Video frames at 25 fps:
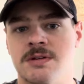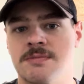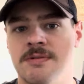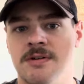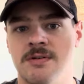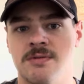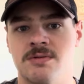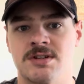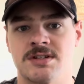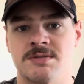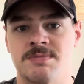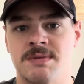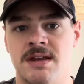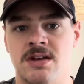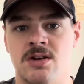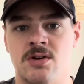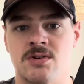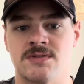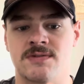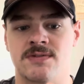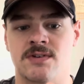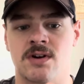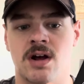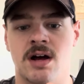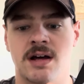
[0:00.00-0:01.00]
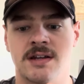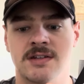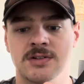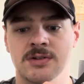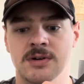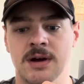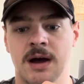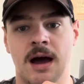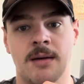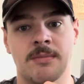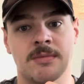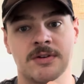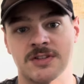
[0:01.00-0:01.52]
but we just met
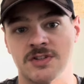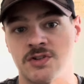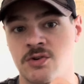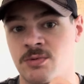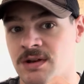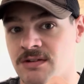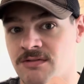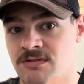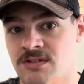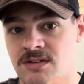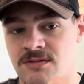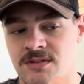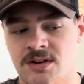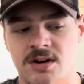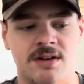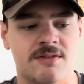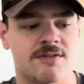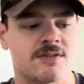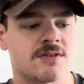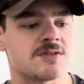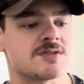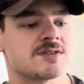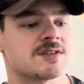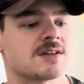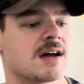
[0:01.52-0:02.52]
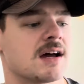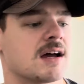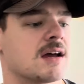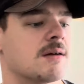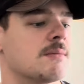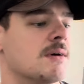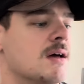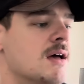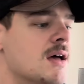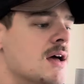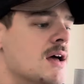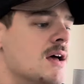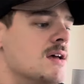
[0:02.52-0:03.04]
Nosferatu, I'm assuming for the very first
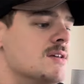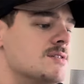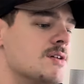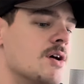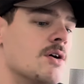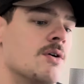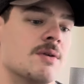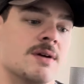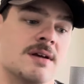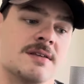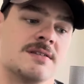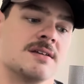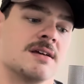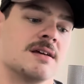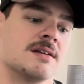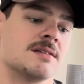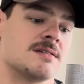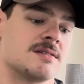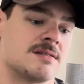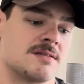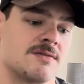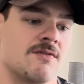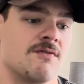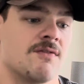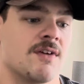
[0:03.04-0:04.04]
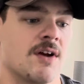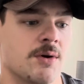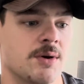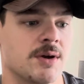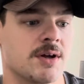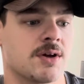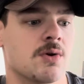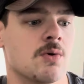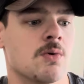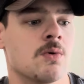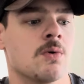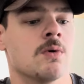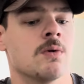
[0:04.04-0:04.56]
time. So it's very
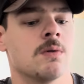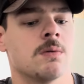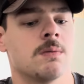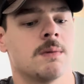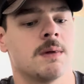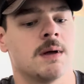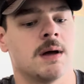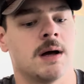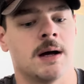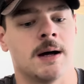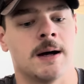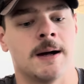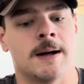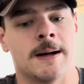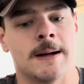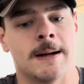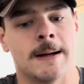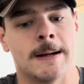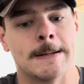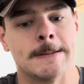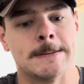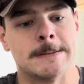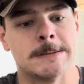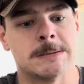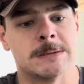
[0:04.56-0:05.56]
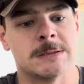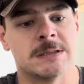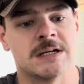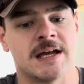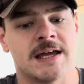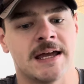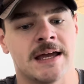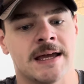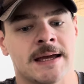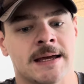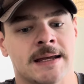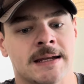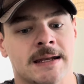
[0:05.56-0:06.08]
cool.
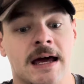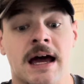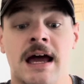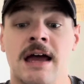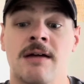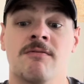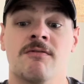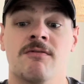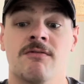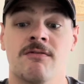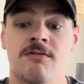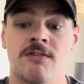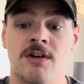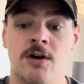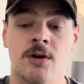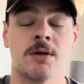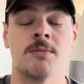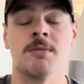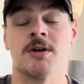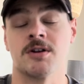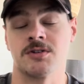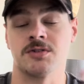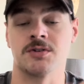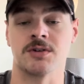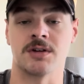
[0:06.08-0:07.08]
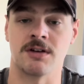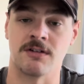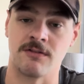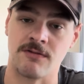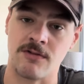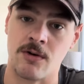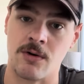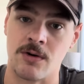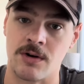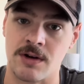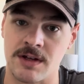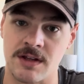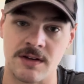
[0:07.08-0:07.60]
And I'm very much looking
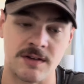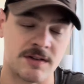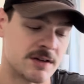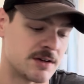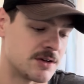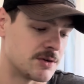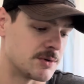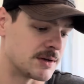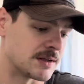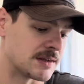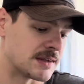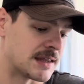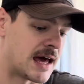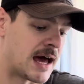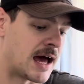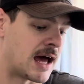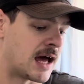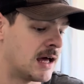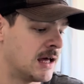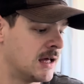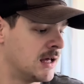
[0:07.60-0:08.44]
forward to continuing that.